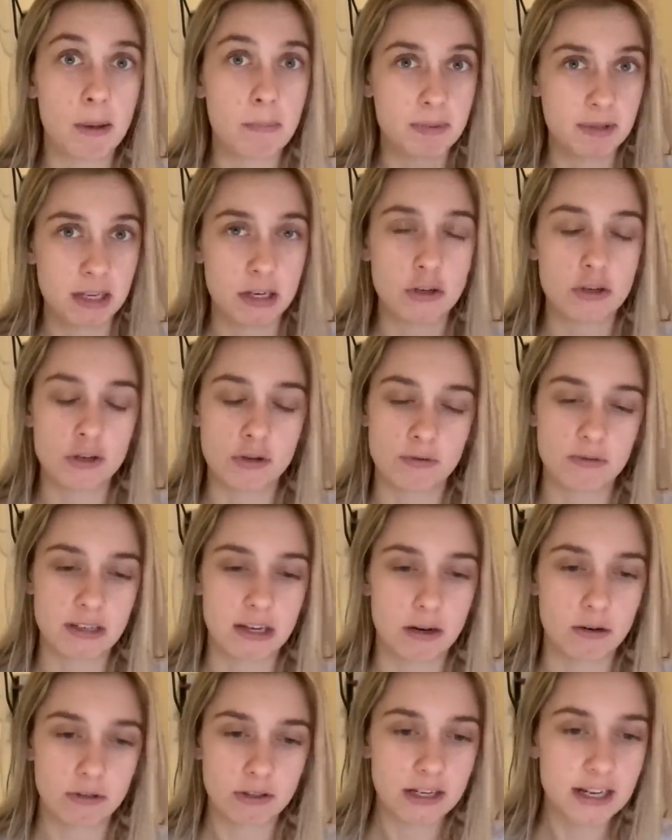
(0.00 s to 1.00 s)
potentially on
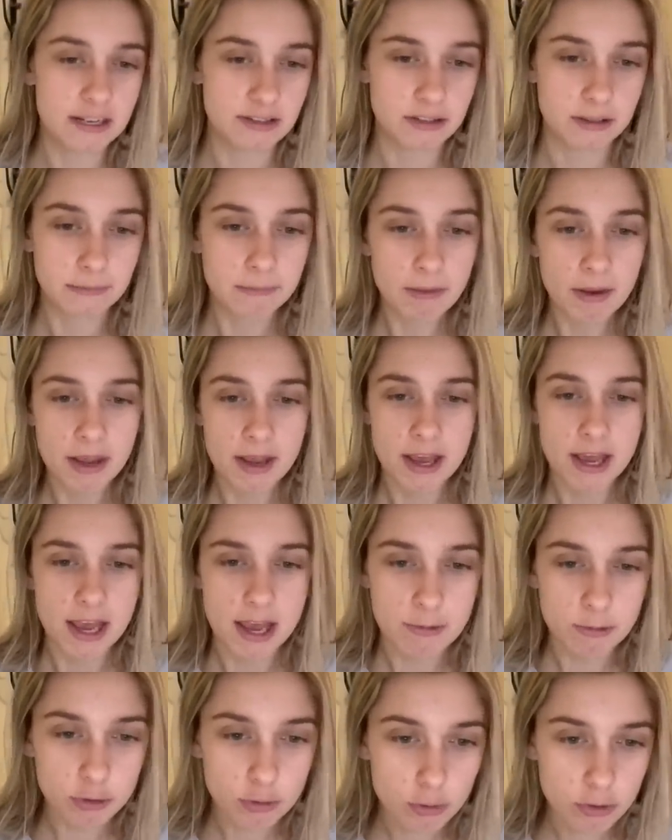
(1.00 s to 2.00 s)
Ten Hag's list.
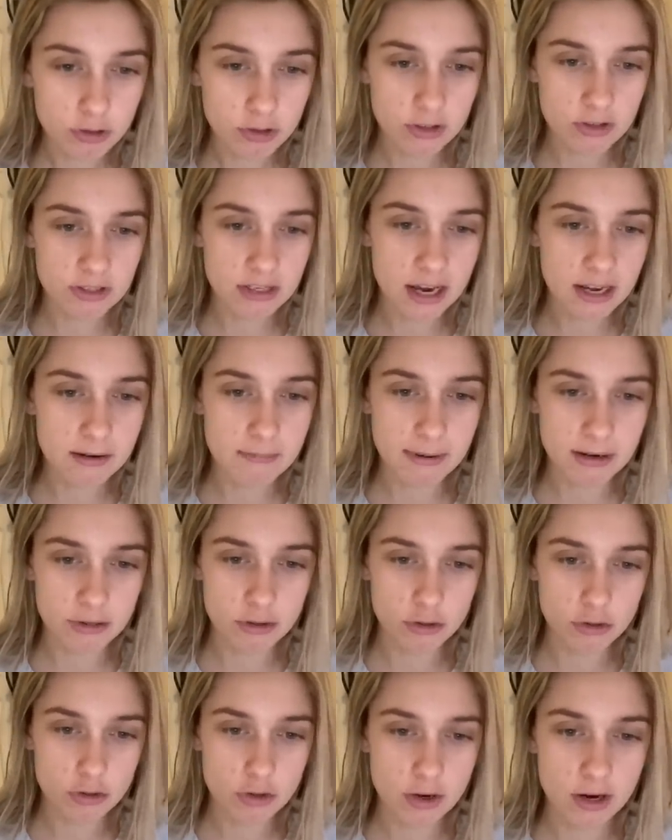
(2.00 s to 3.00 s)
It was also said
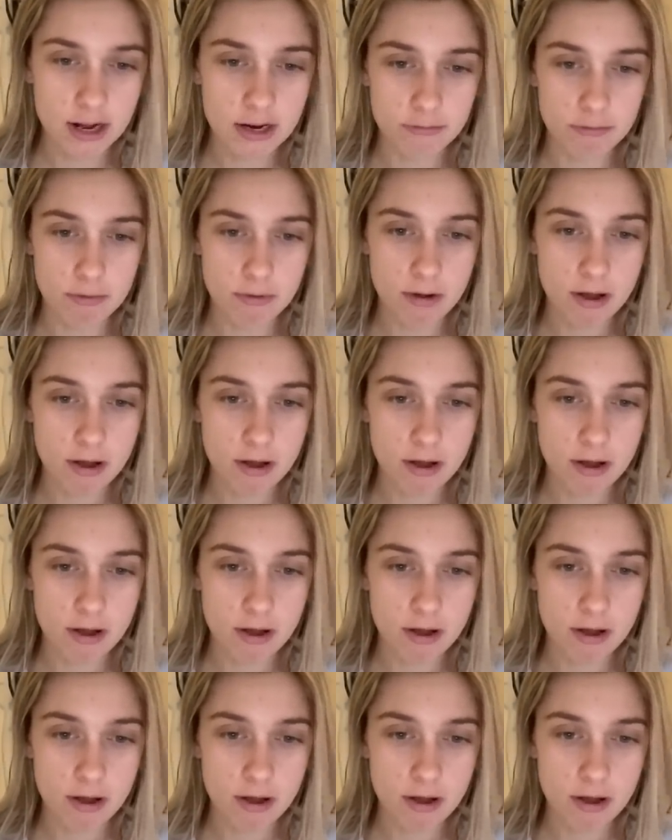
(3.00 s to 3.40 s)
Manchester United...